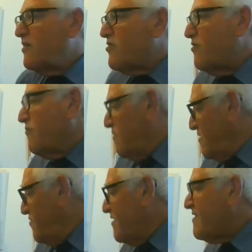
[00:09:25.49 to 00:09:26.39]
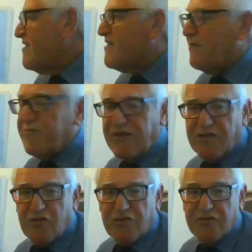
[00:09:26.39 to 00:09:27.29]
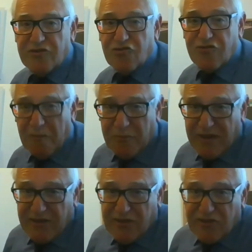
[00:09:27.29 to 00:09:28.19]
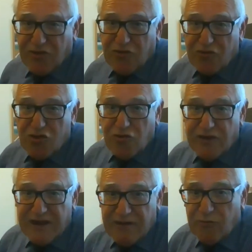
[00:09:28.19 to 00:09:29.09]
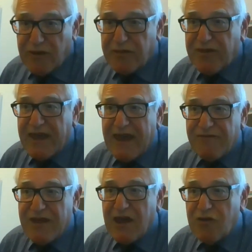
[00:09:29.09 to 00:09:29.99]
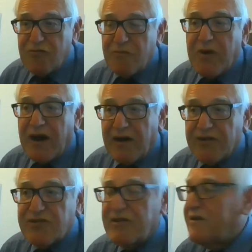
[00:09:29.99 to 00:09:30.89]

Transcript: So this is something that the trumpets could join in with. They have their own part,